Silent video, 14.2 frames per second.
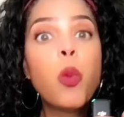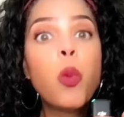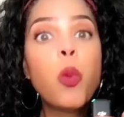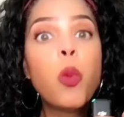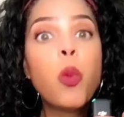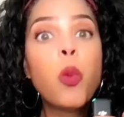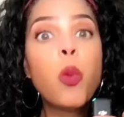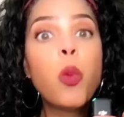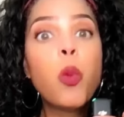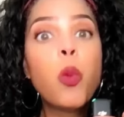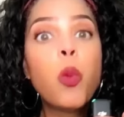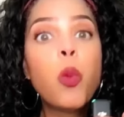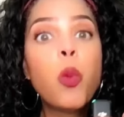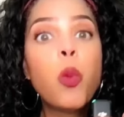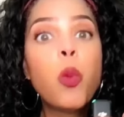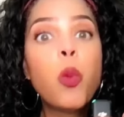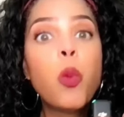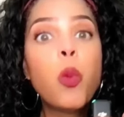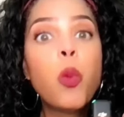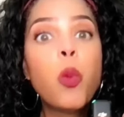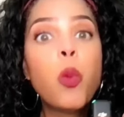
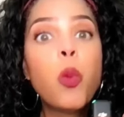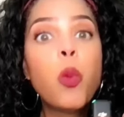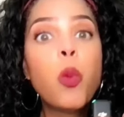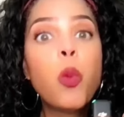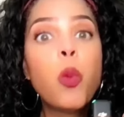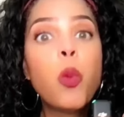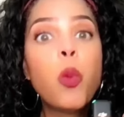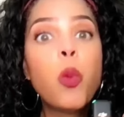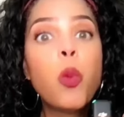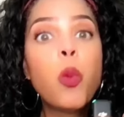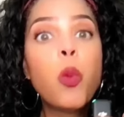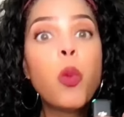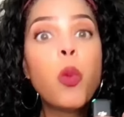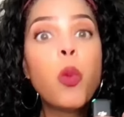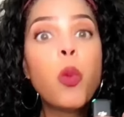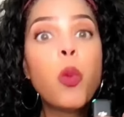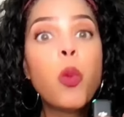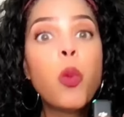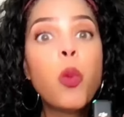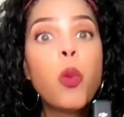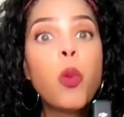
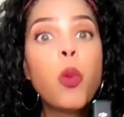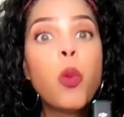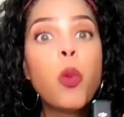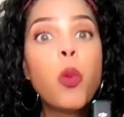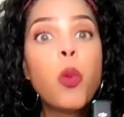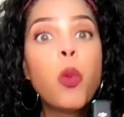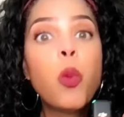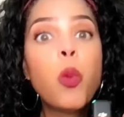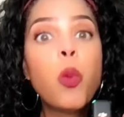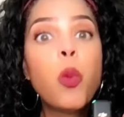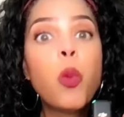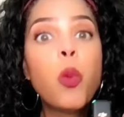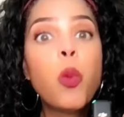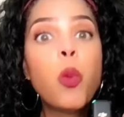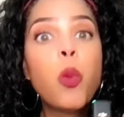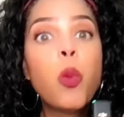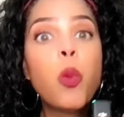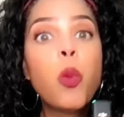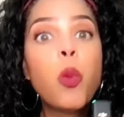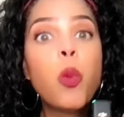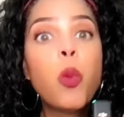
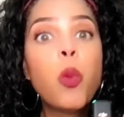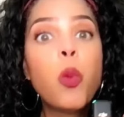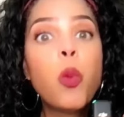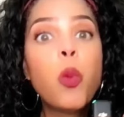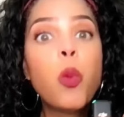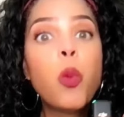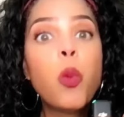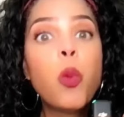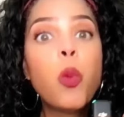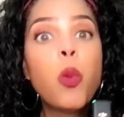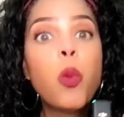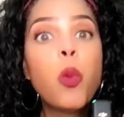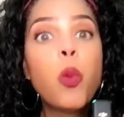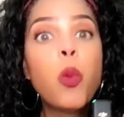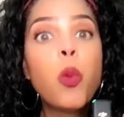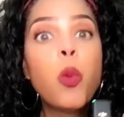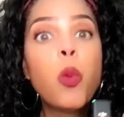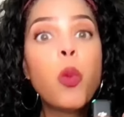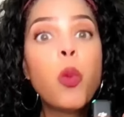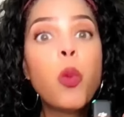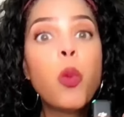
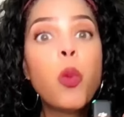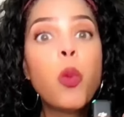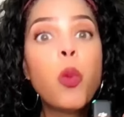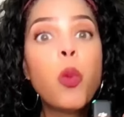This person isn't speaking.